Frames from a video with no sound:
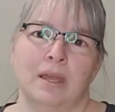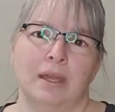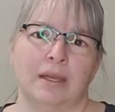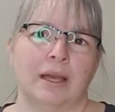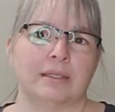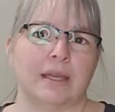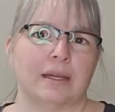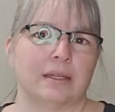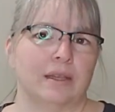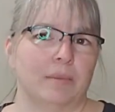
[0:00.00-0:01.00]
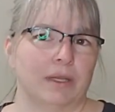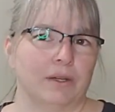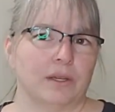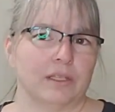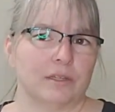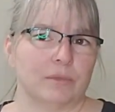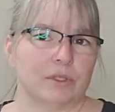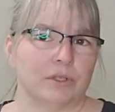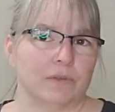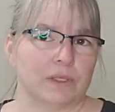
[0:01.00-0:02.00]
and contacted them on their customer
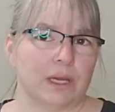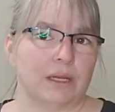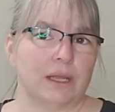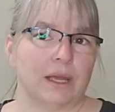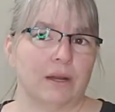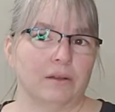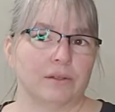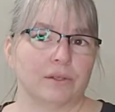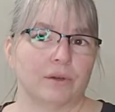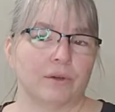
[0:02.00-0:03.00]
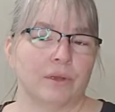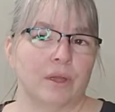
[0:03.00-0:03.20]
service online also.